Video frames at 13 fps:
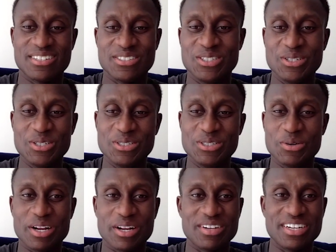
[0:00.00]
do
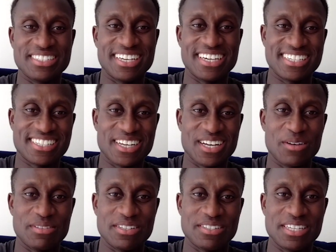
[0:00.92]
whatever it takes to
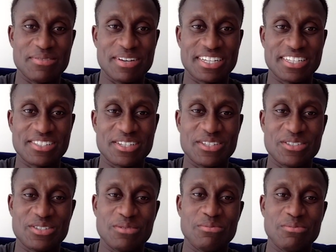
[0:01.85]
help the team and continue
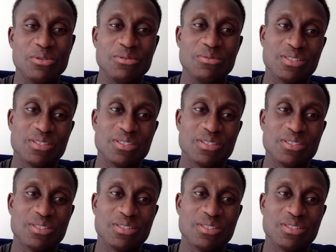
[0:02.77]
to improve.